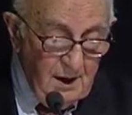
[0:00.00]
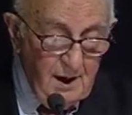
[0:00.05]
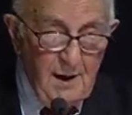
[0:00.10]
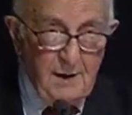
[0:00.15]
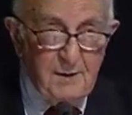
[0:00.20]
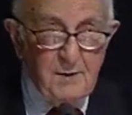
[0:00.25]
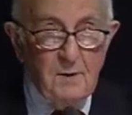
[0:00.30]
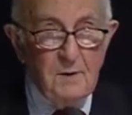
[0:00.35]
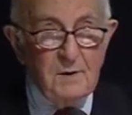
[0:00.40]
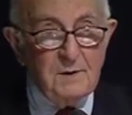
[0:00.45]

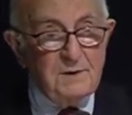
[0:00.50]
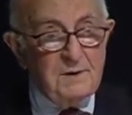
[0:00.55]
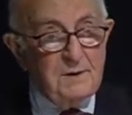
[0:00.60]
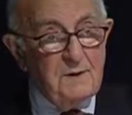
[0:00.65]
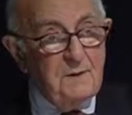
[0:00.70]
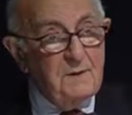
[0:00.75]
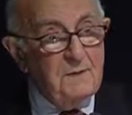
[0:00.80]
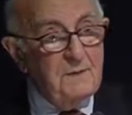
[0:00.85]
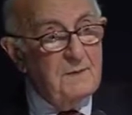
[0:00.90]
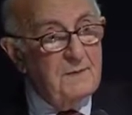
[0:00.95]
are
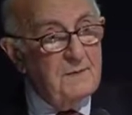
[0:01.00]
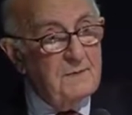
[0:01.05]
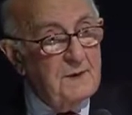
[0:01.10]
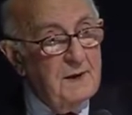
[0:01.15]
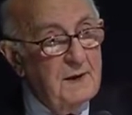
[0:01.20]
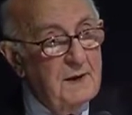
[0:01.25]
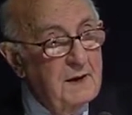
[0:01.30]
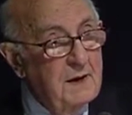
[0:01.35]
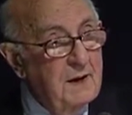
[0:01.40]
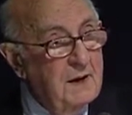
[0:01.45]
also
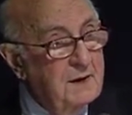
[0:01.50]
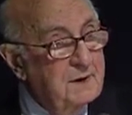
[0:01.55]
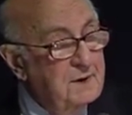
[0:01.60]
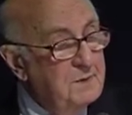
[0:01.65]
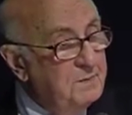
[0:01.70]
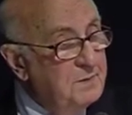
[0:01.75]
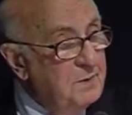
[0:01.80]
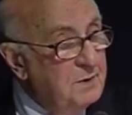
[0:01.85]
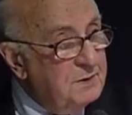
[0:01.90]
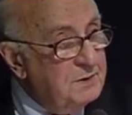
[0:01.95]
an
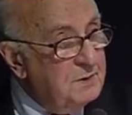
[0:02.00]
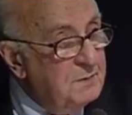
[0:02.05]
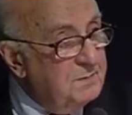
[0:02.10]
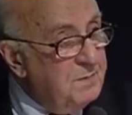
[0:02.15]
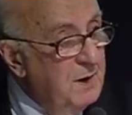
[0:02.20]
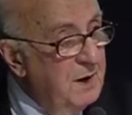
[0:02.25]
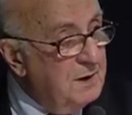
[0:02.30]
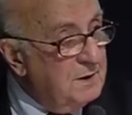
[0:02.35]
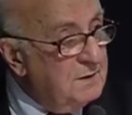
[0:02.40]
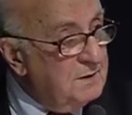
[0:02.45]
important
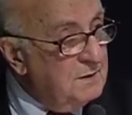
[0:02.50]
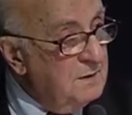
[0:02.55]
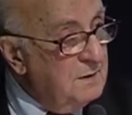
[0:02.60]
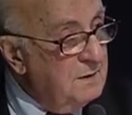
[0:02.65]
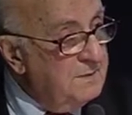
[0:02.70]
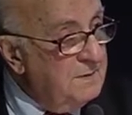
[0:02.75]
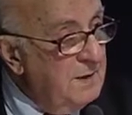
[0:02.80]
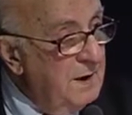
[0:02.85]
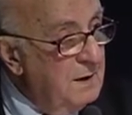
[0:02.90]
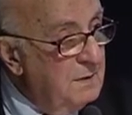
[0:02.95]
part
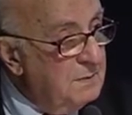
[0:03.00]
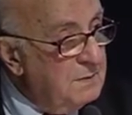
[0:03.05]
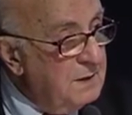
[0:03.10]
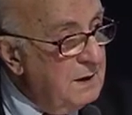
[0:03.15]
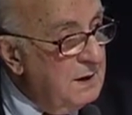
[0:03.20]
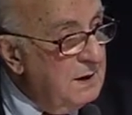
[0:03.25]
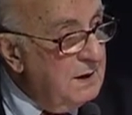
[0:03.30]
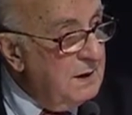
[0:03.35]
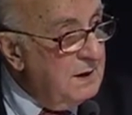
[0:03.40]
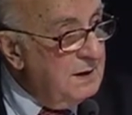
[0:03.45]
of
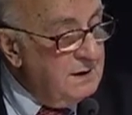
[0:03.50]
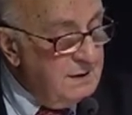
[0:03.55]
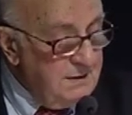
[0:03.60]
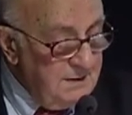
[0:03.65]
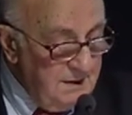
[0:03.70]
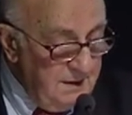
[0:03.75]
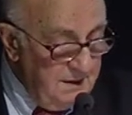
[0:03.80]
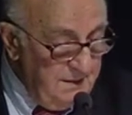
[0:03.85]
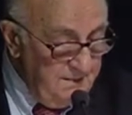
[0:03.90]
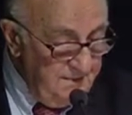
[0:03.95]
our
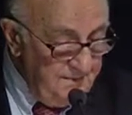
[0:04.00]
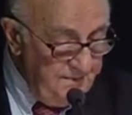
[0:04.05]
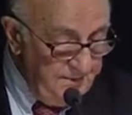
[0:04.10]
legacy.